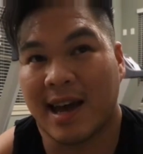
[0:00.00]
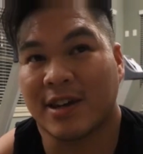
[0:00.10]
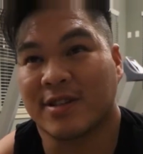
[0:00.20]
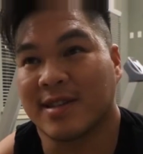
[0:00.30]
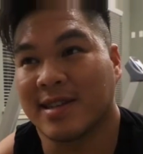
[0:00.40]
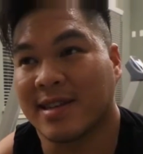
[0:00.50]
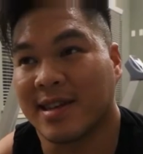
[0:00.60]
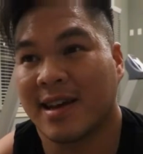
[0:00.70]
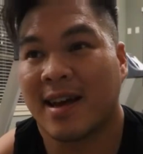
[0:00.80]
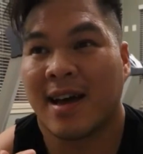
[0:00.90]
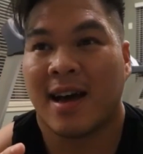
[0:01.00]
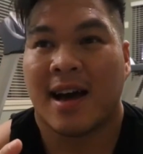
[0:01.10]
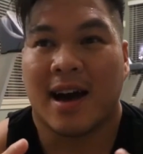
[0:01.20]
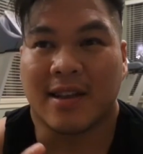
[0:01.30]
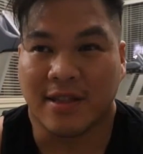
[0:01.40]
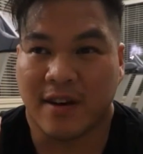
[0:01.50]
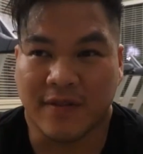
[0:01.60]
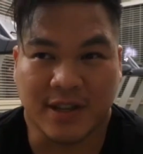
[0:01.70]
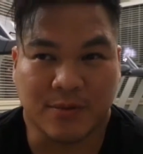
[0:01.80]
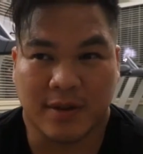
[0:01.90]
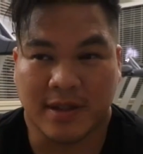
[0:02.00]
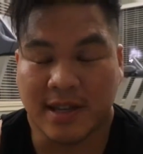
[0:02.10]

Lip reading: actually, I love this one.